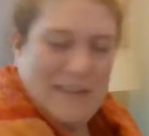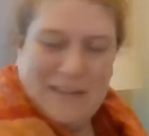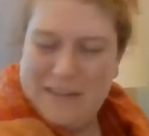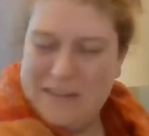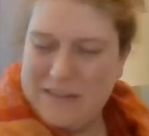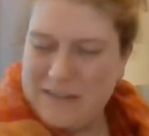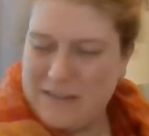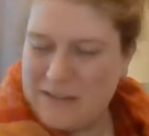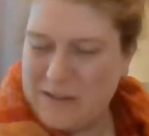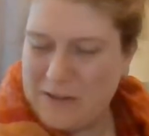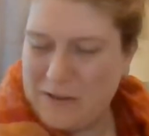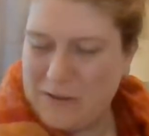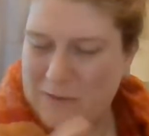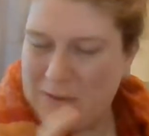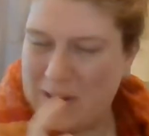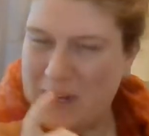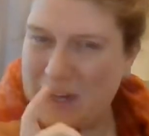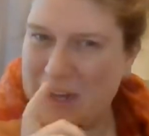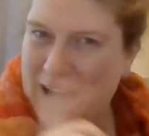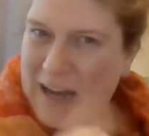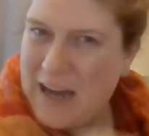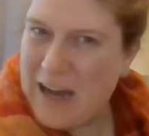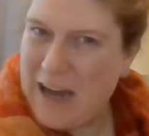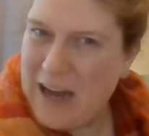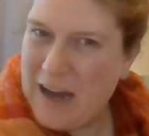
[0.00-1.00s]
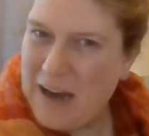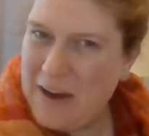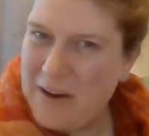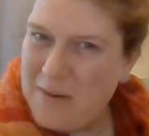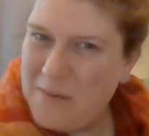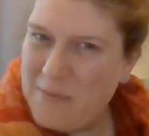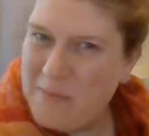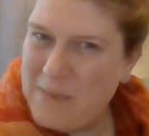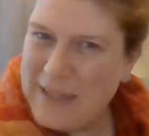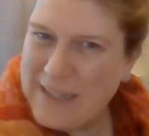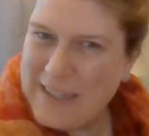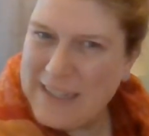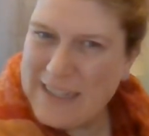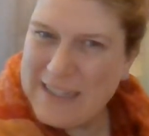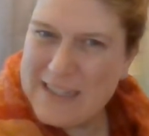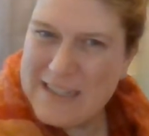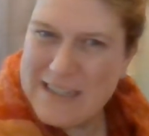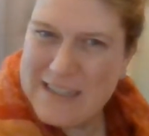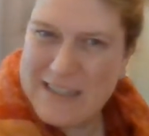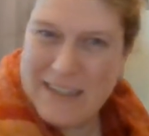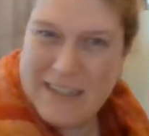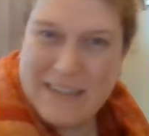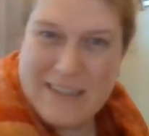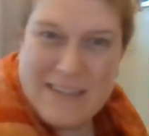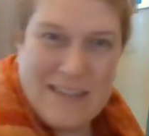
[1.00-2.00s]
So how many
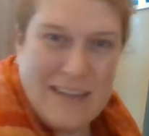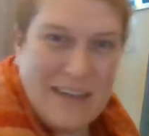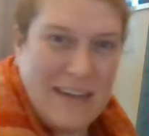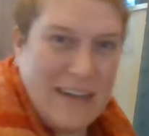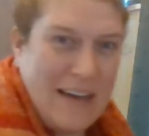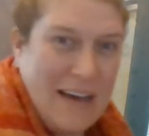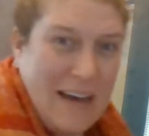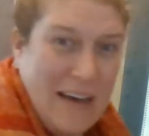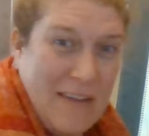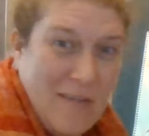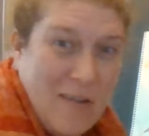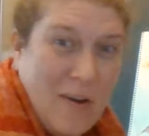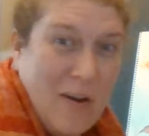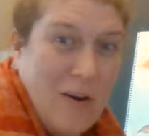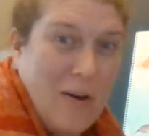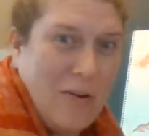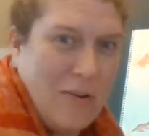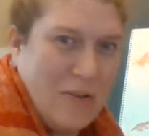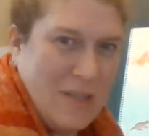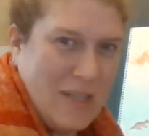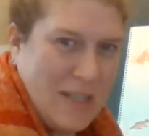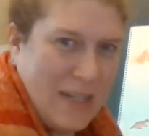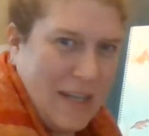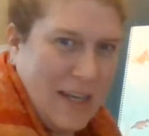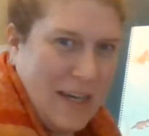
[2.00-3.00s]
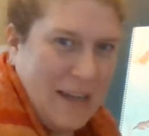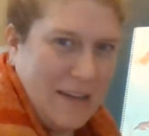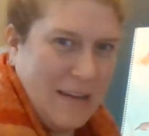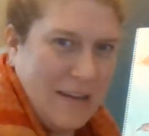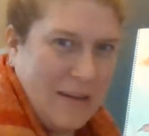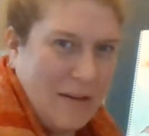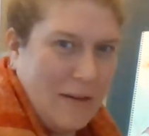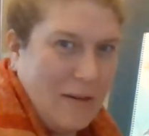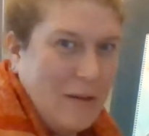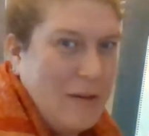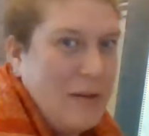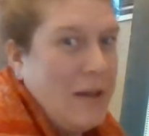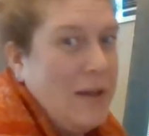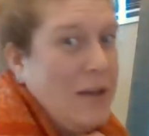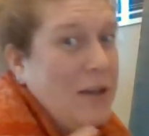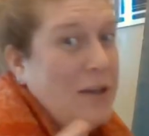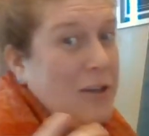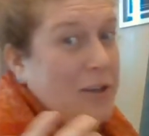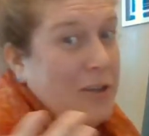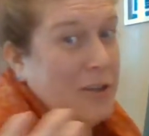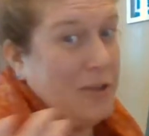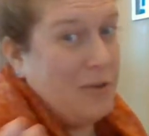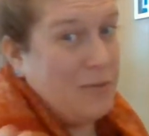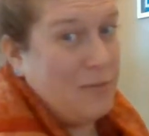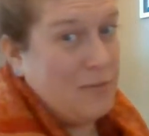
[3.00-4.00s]
seeds did he have all together?
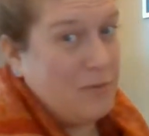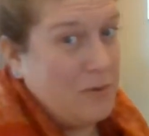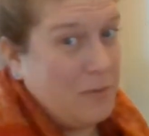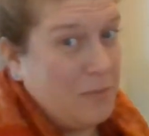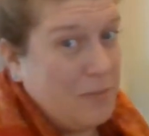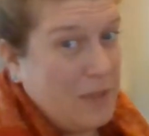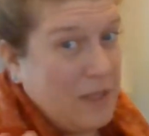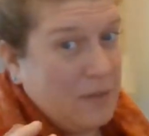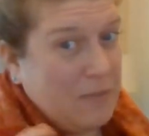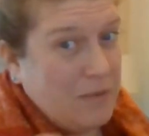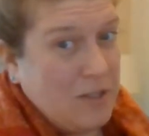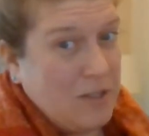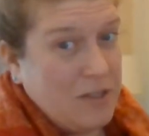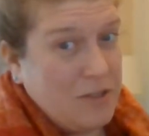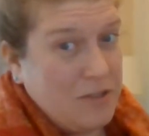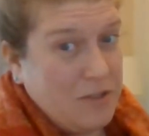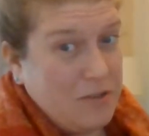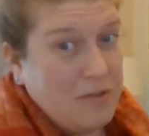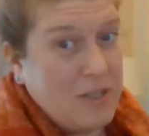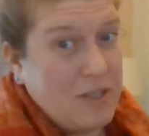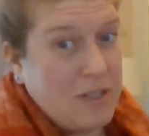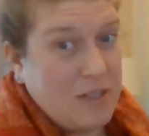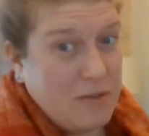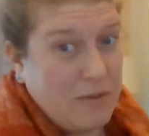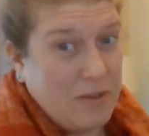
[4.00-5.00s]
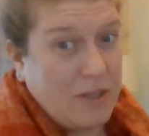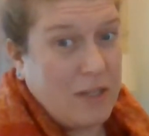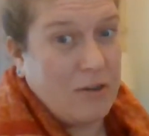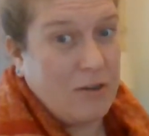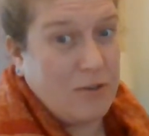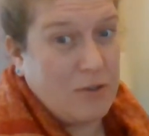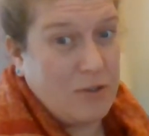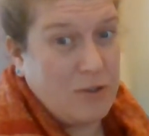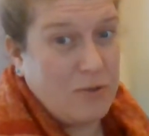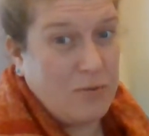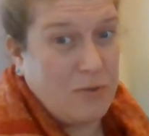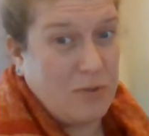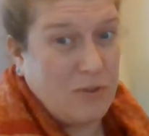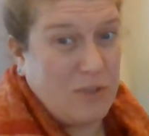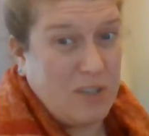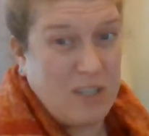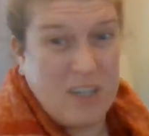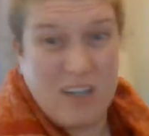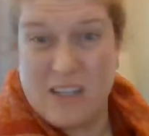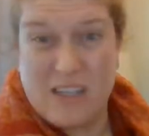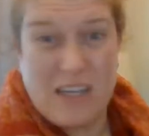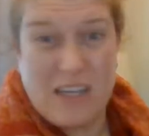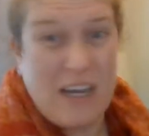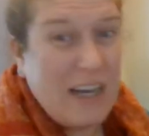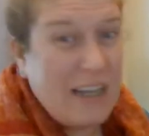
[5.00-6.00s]
You won't be able to do this with your jewels
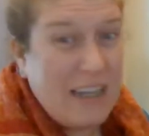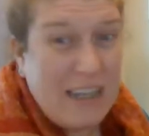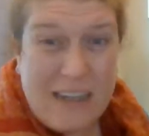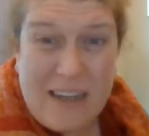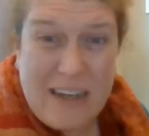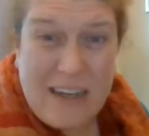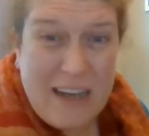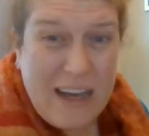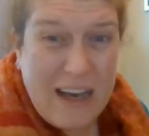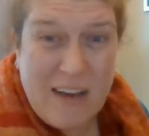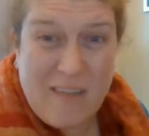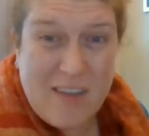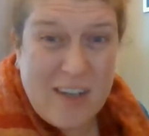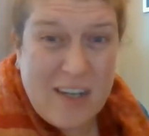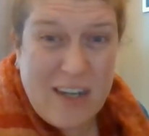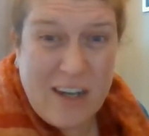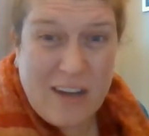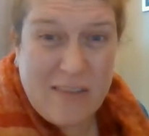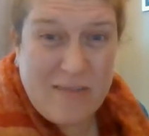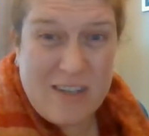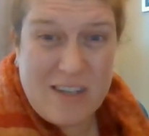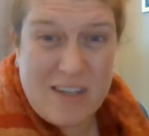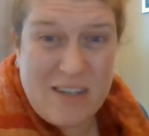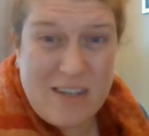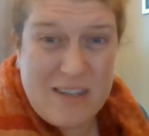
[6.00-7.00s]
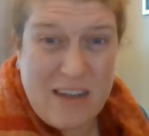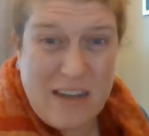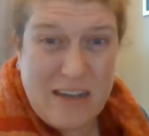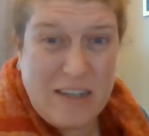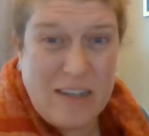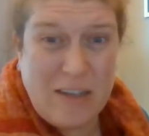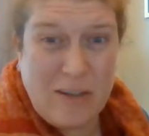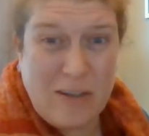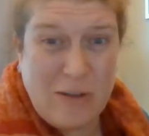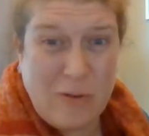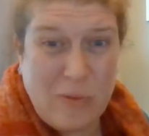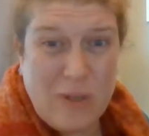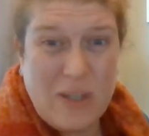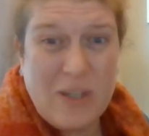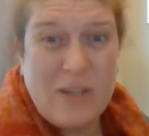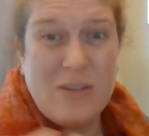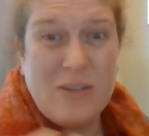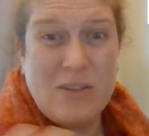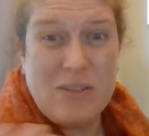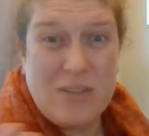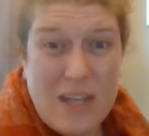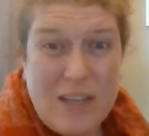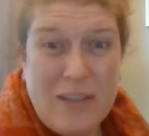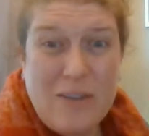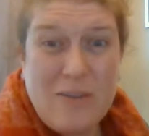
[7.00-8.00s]
because I didn't have enough to send you
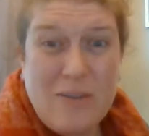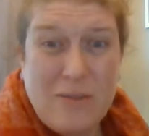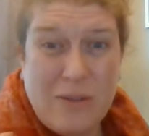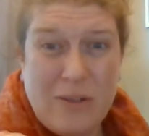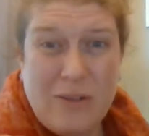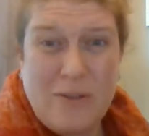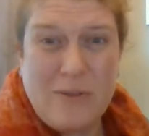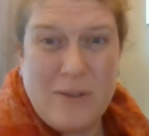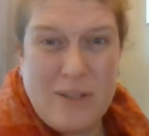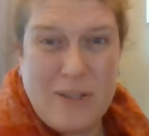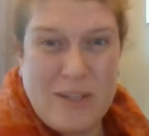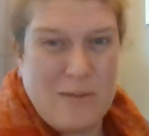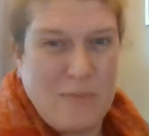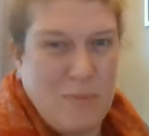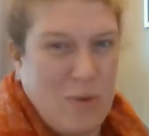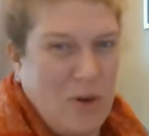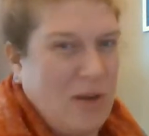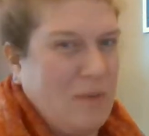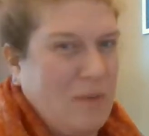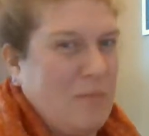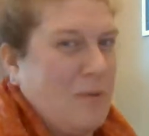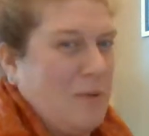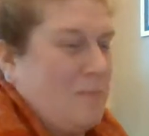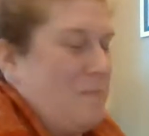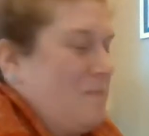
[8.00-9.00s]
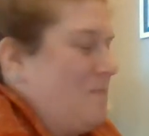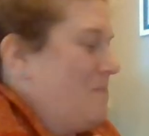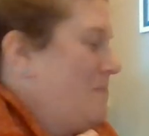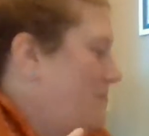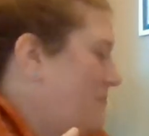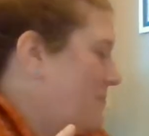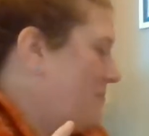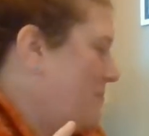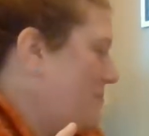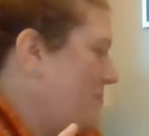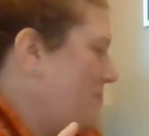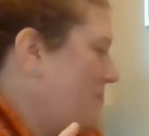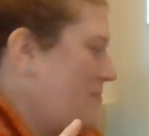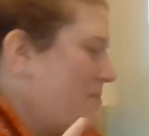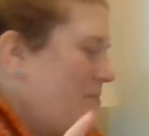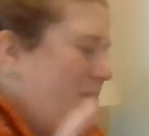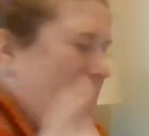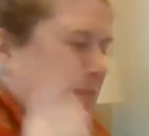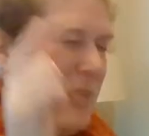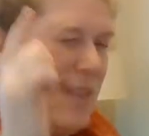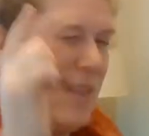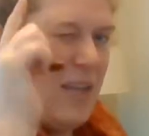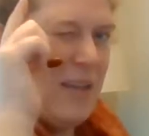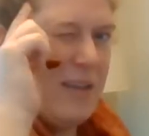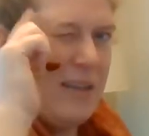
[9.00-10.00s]
so that you could do this problem.
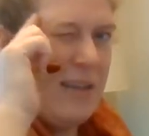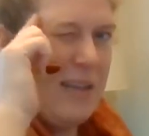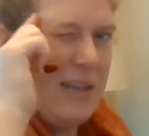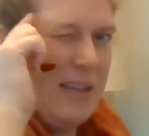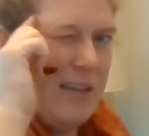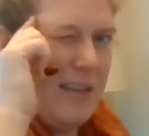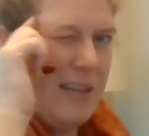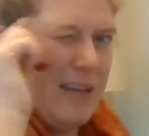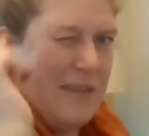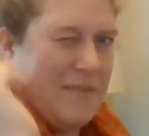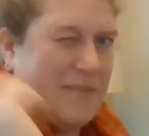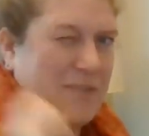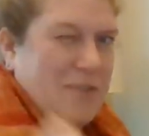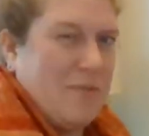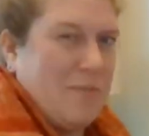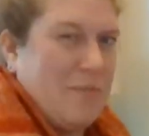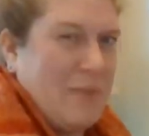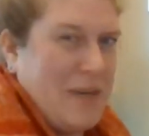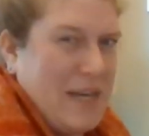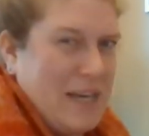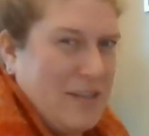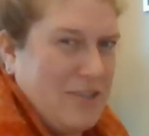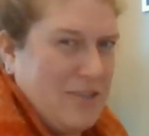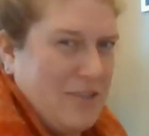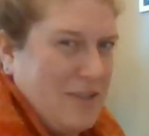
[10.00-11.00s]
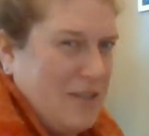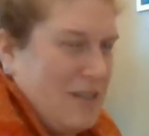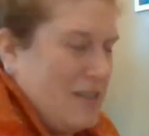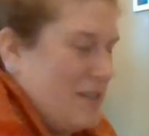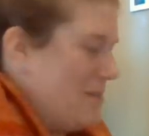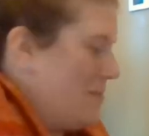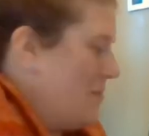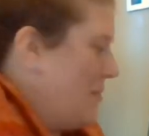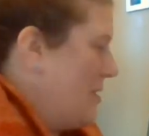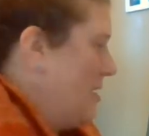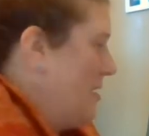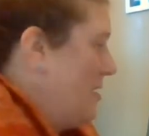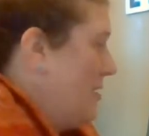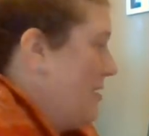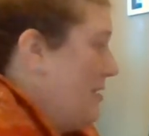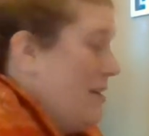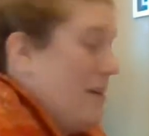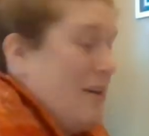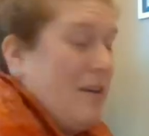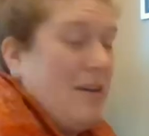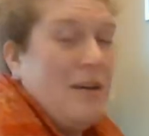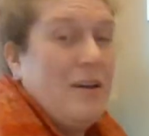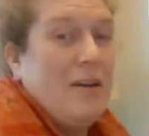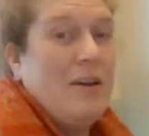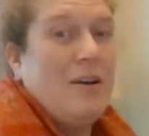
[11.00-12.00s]
You'll have to imagine this one,
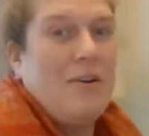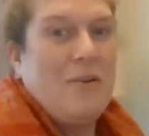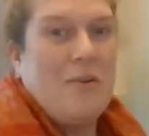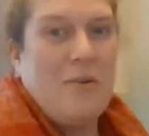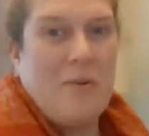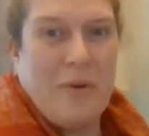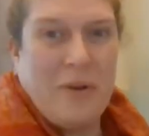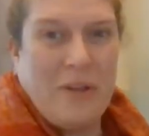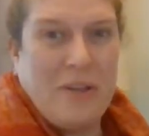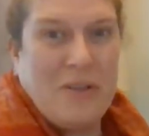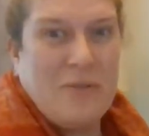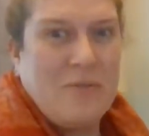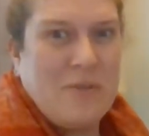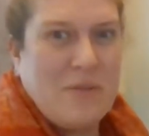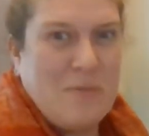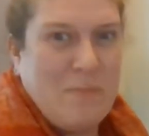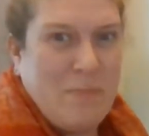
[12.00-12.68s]
or use